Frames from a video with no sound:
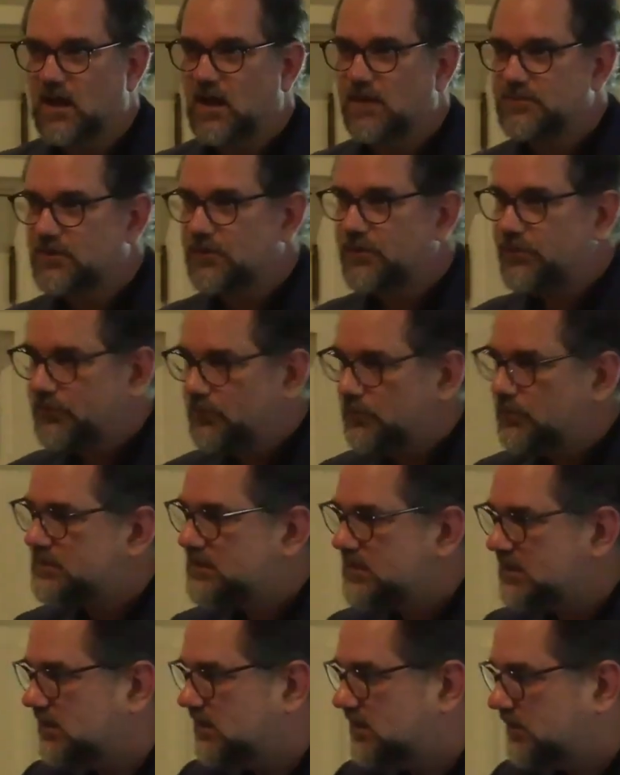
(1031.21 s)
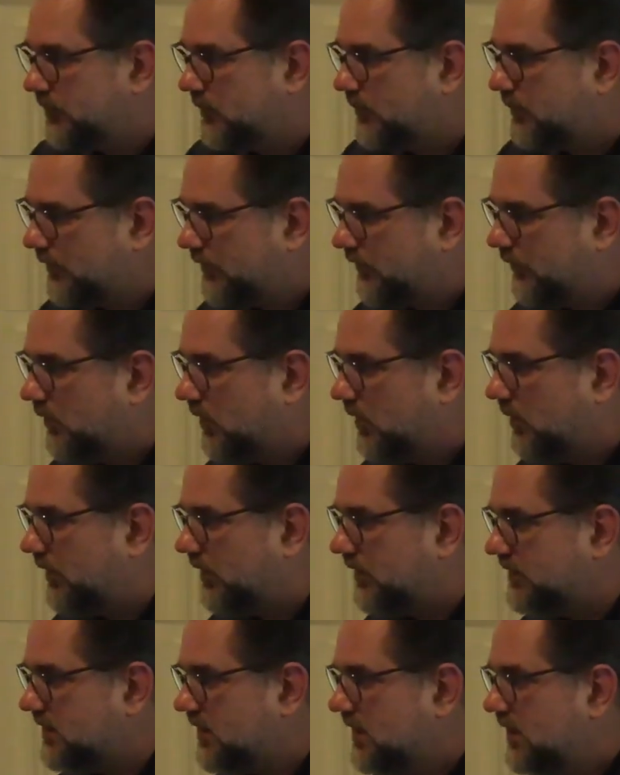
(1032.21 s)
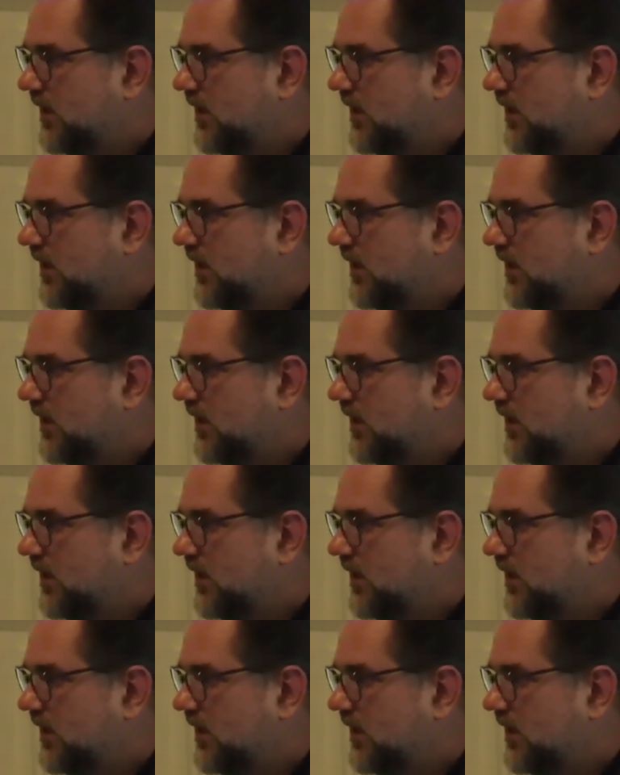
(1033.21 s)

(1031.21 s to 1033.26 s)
up to 13 different performers